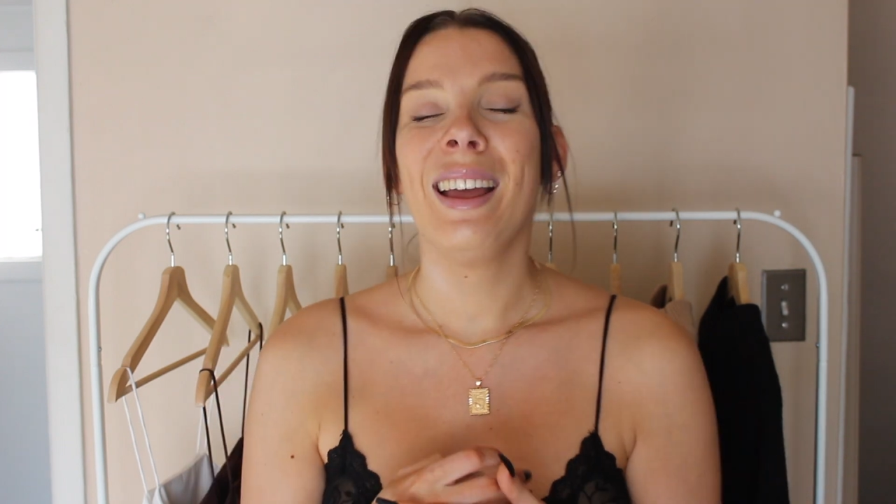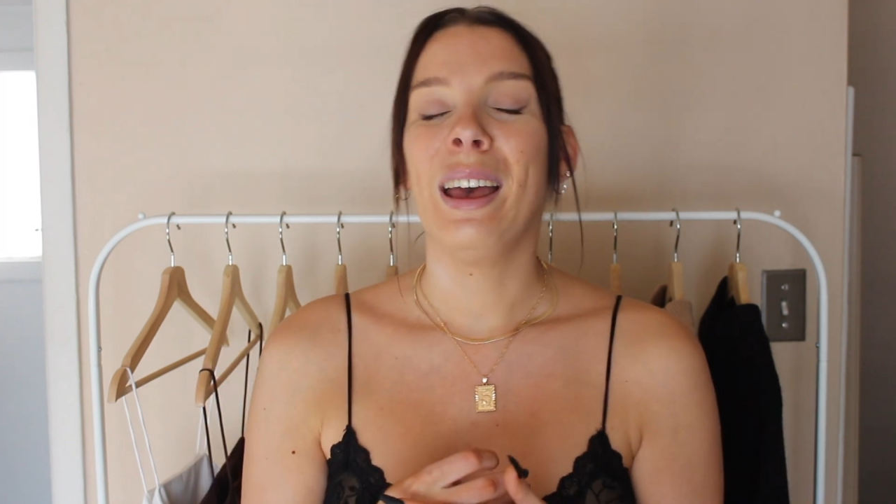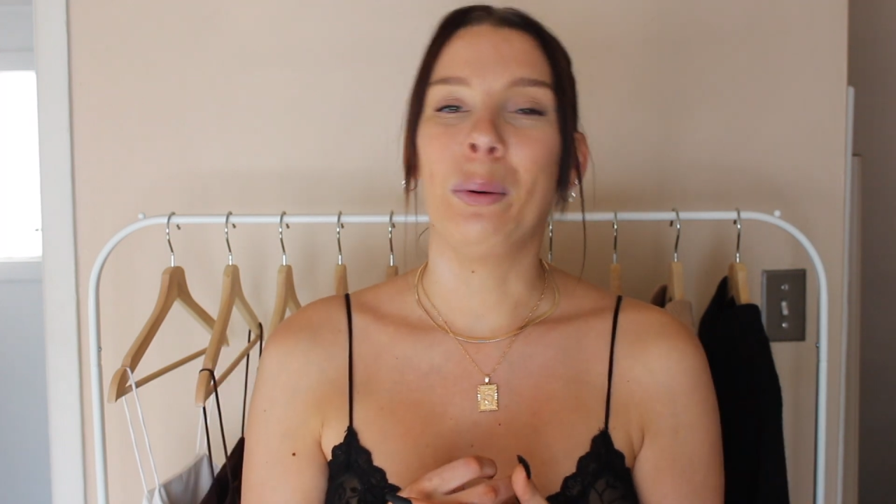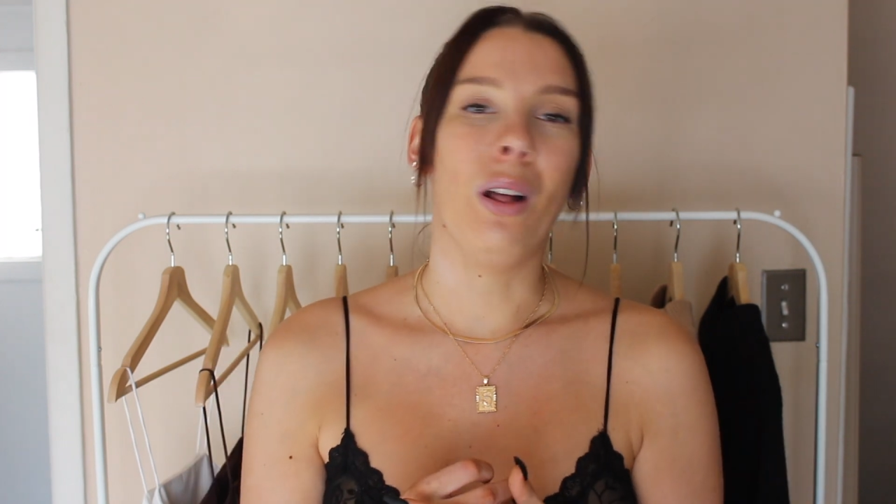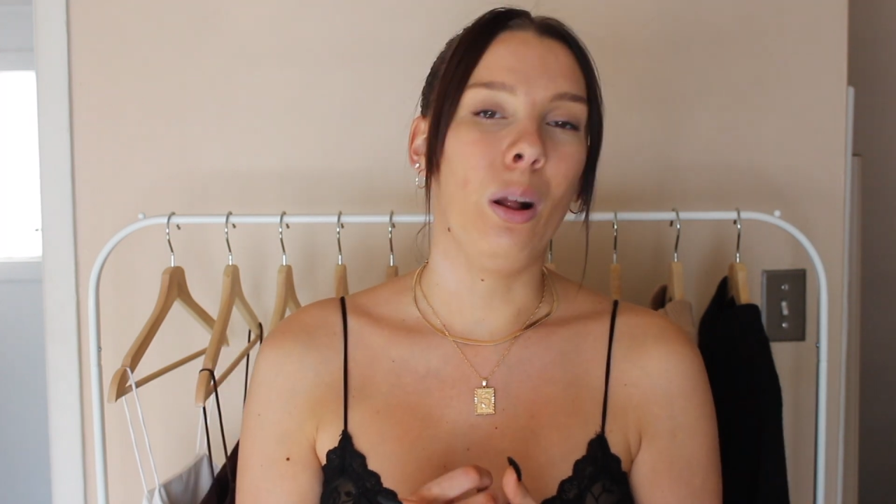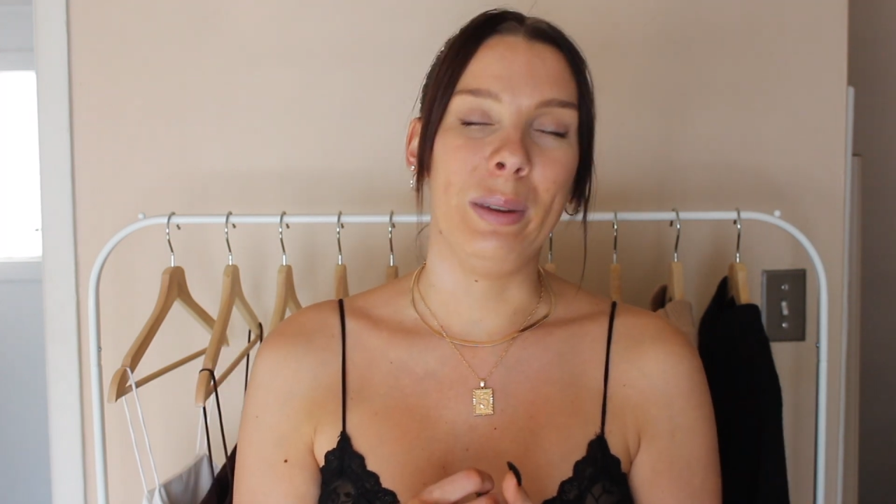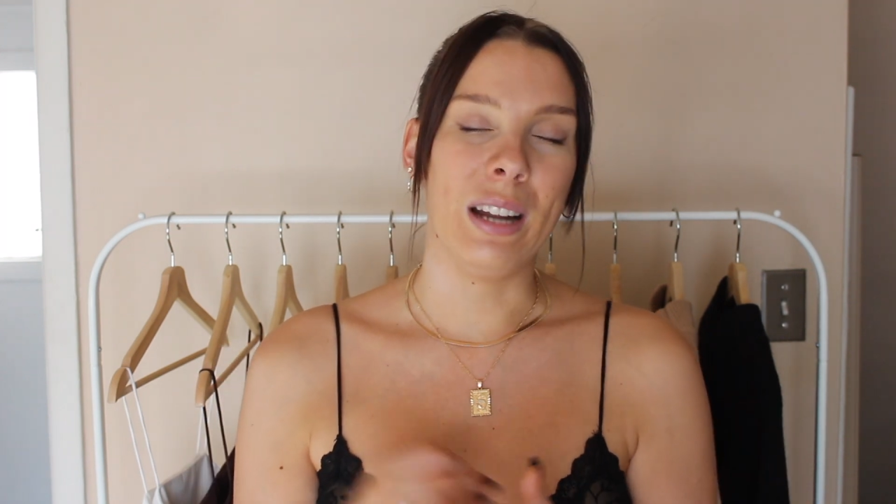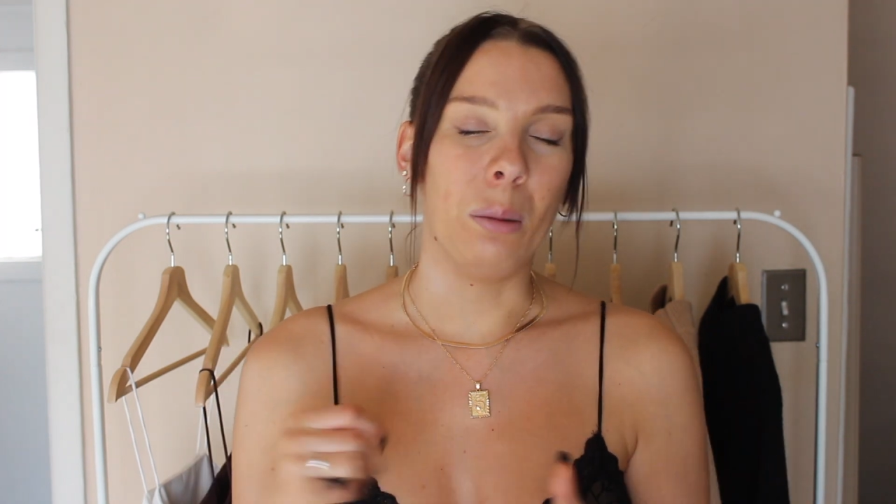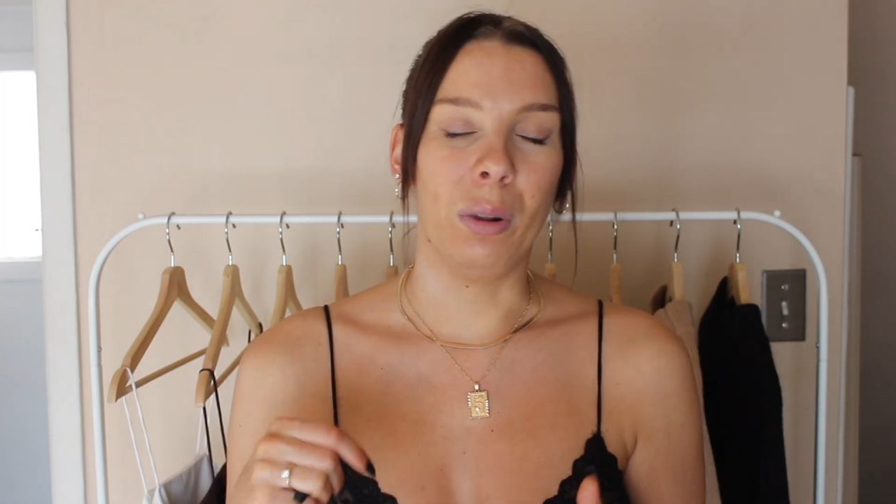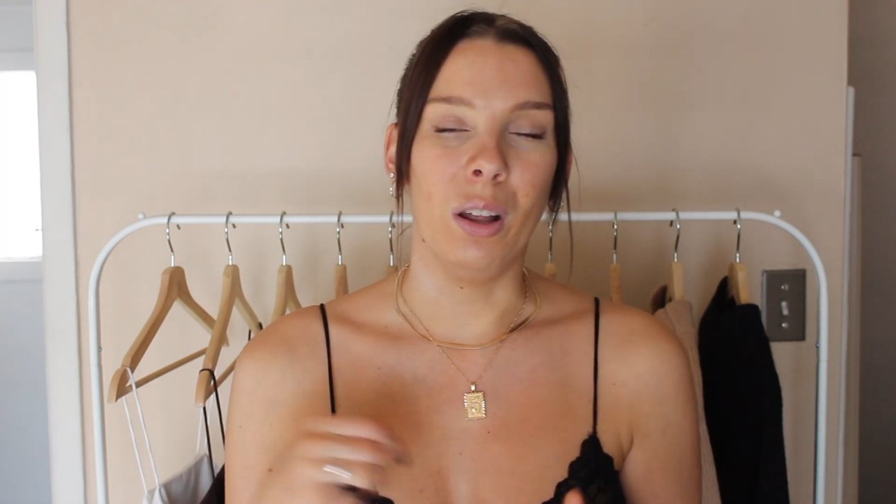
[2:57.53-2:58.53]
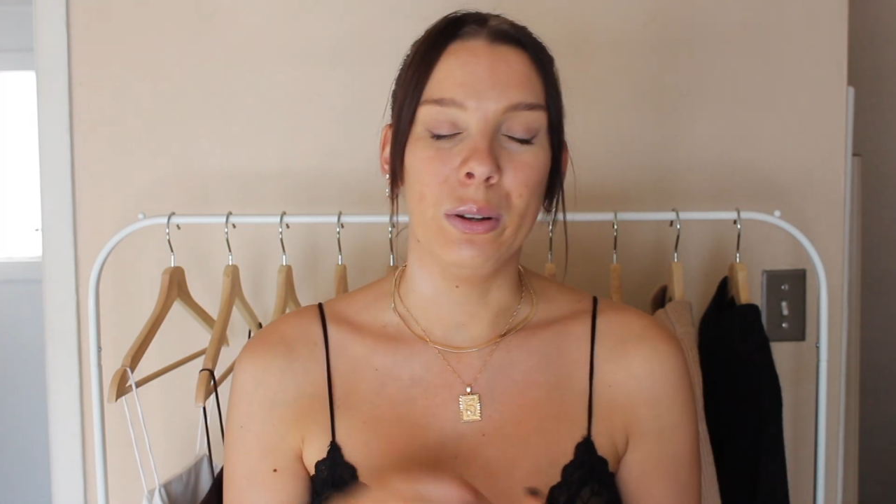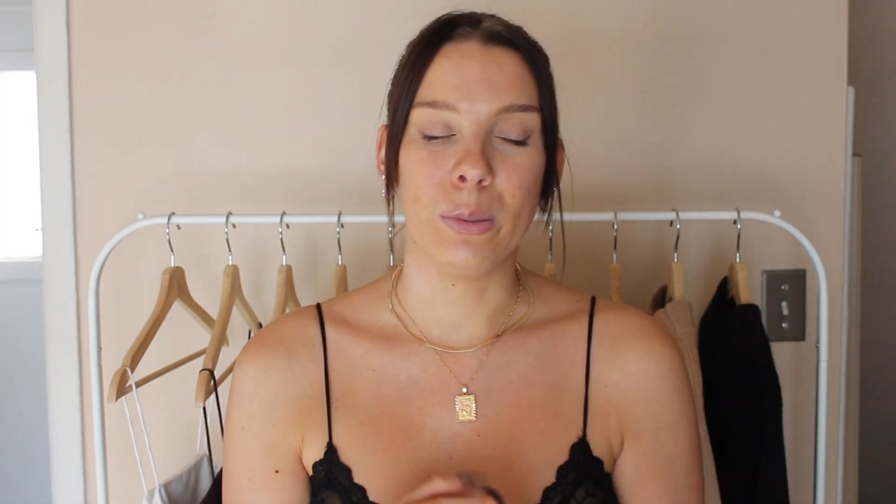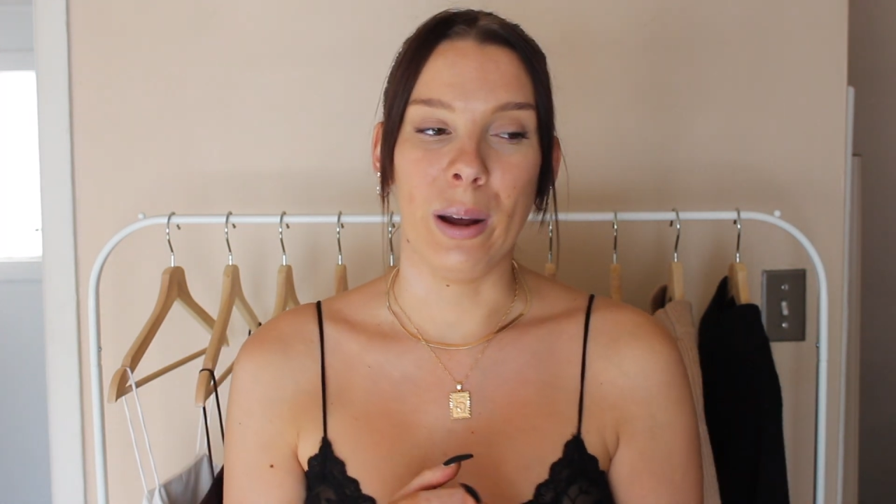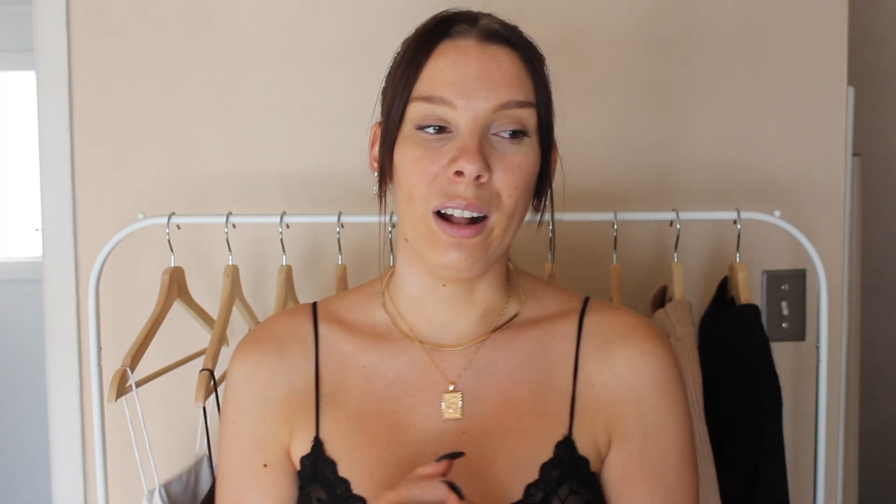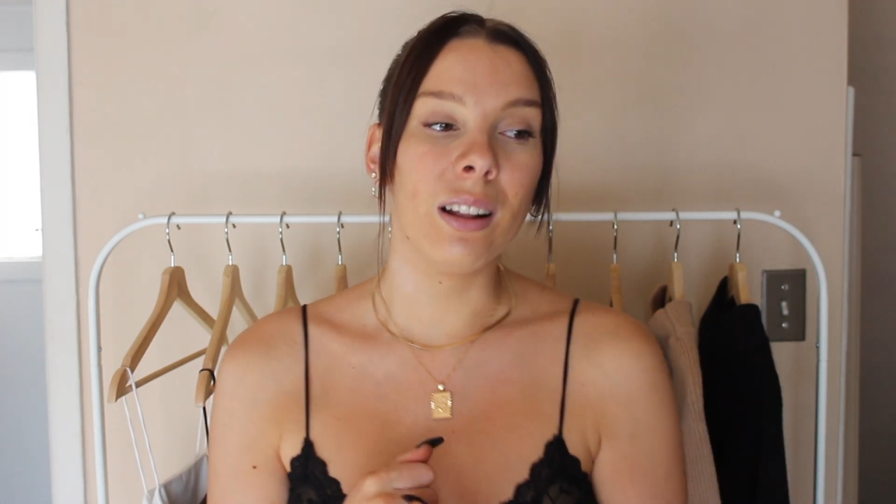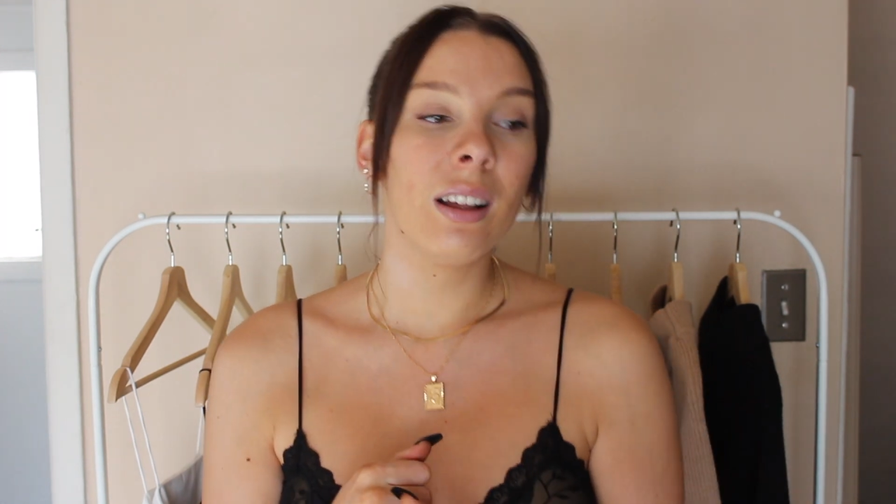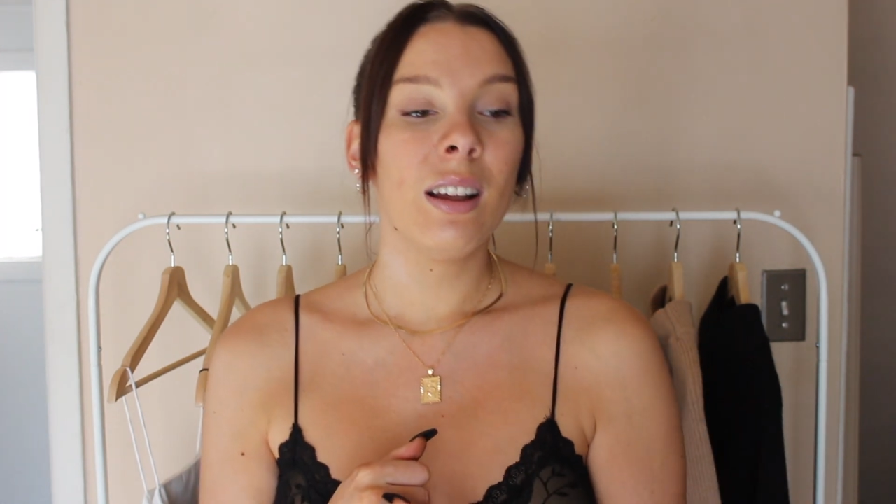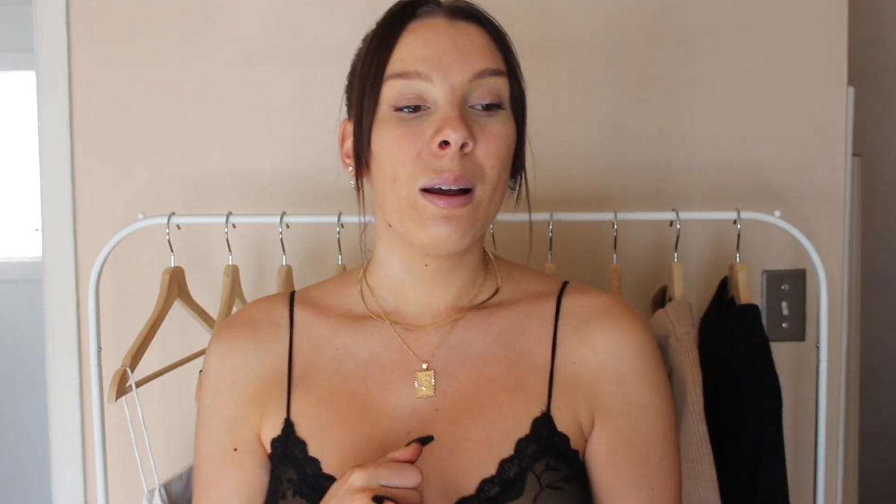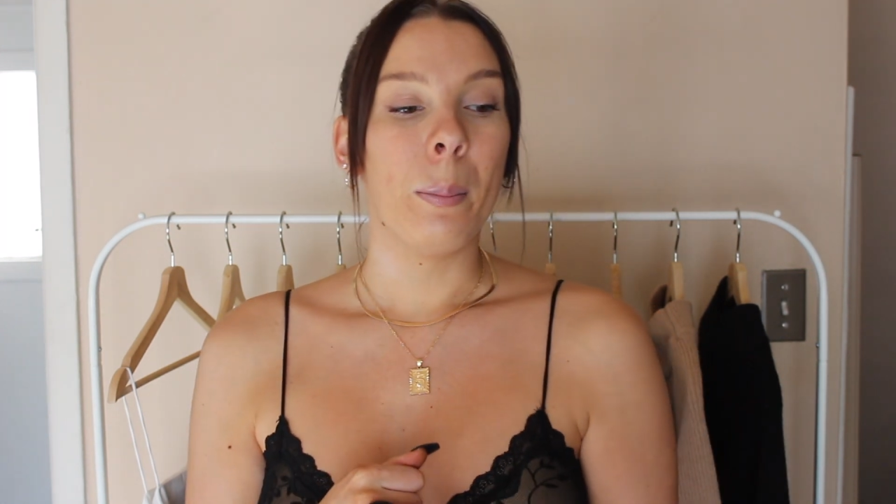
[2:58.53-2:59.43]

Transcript: It will all be down below as well,